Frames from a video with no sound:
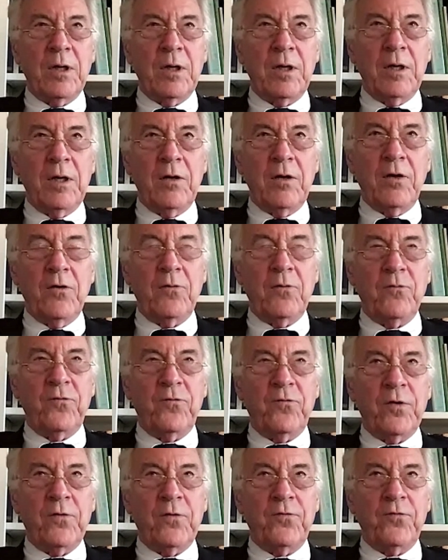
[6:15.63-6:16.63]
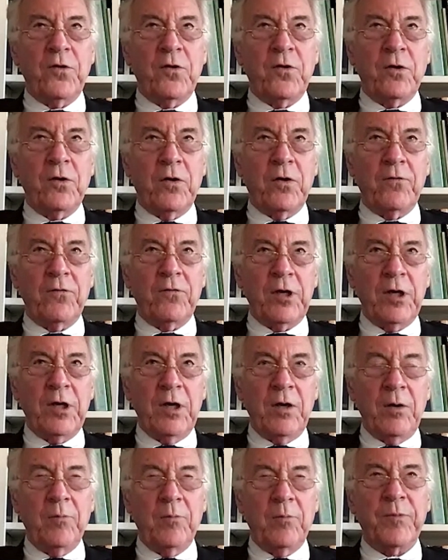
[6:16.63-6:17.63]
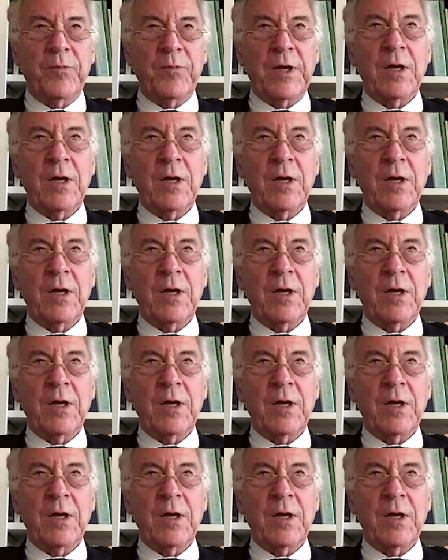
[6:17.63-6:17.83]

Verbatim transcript: a few years ago,